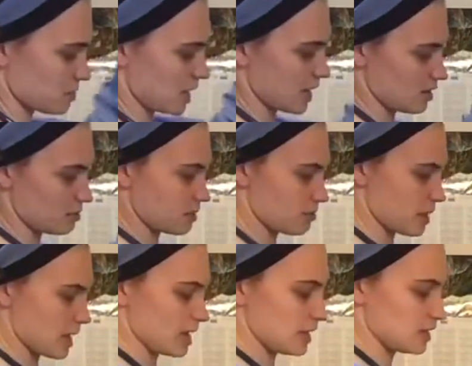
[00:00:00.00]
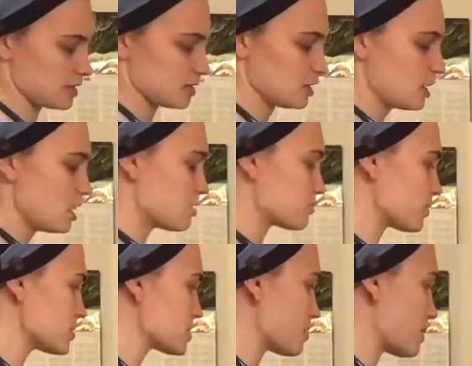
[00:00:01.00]
enema bag.
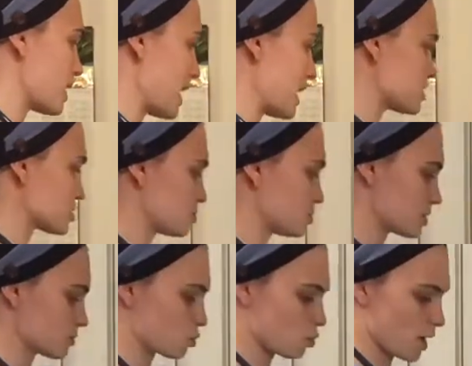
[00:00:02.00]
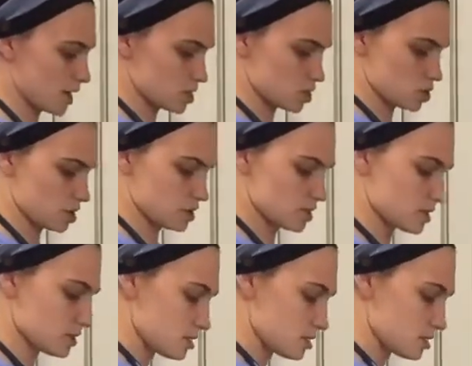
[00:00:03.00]
First I want to ask you some questions.